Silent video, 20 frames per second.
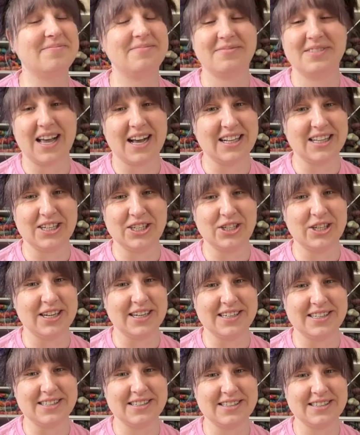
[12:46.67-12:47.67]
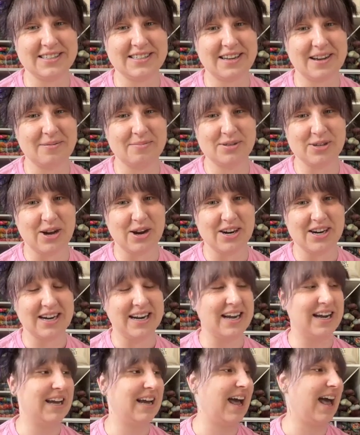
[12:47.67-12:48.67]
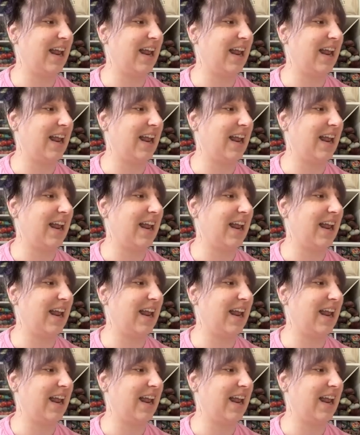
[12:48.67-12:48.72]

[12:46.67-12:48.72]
negligent. I'm sorry.